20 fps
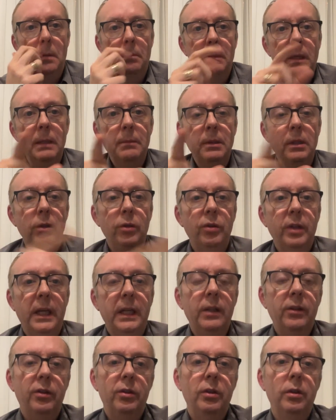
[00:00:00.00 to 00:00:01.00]
Maybe you
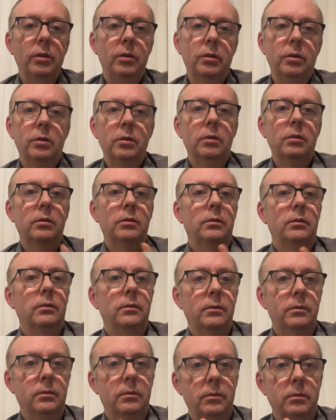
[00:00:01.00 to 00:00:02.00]
say to your
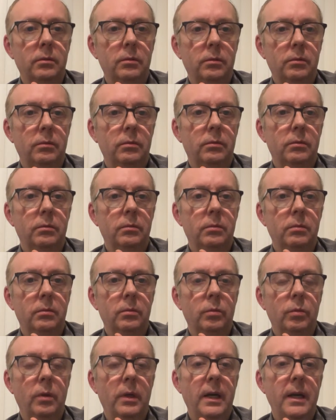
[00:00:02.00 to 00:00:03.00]

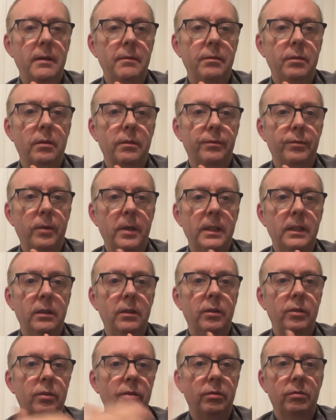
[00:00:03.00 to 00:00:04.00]
wife, your
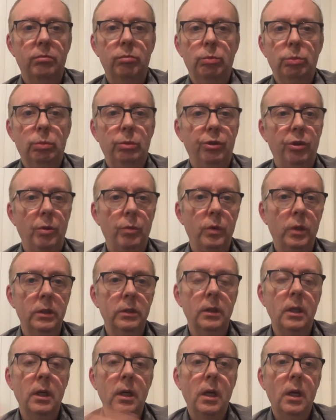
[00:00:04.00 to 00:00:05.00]
friend,
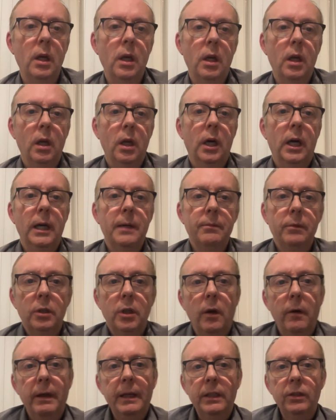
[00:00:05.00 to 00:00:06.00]
someone, I'm
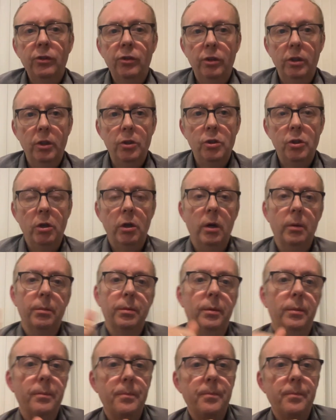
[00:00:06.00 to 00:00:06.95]
going to the shop.